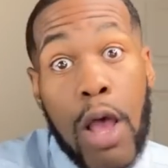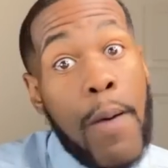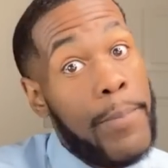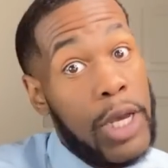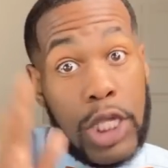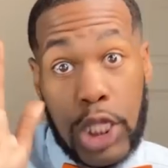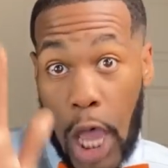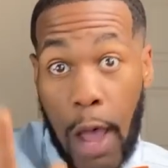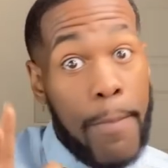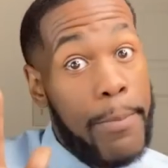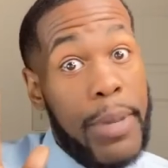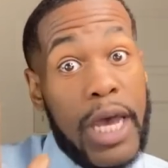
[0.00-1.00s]
but some
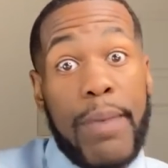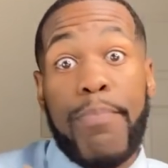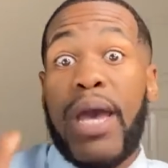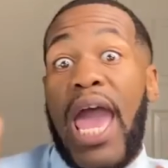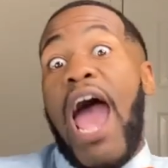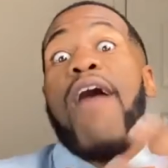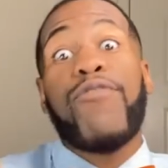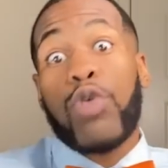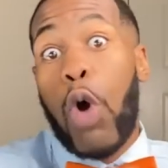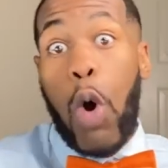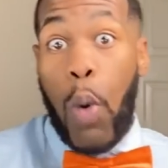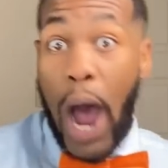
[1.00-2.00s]
but but after
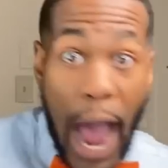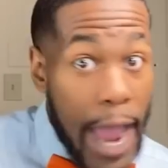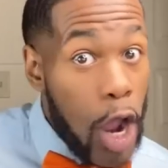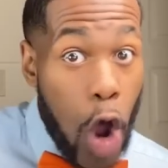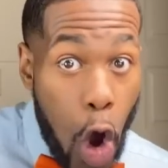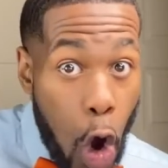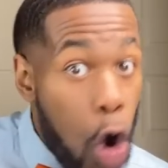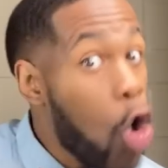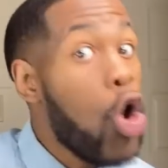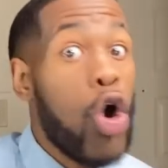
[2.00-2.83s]
a while